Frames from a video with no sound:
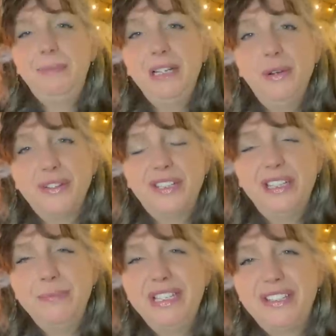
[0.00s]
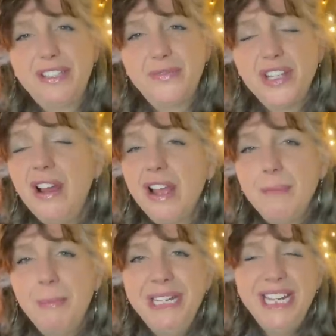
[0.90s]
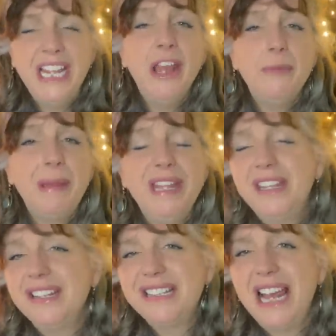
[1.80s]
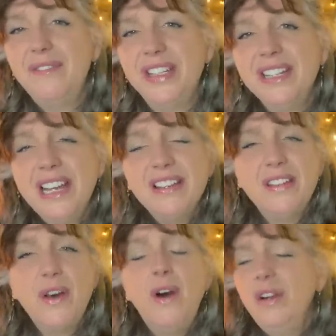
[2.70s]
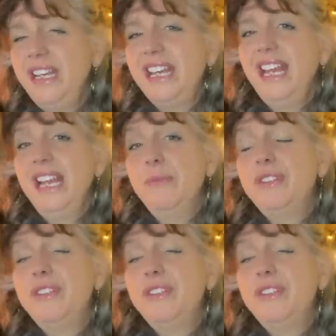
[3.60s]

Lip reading: been lost in the mists of time. I mean, neo-pagans have it that the Holly King was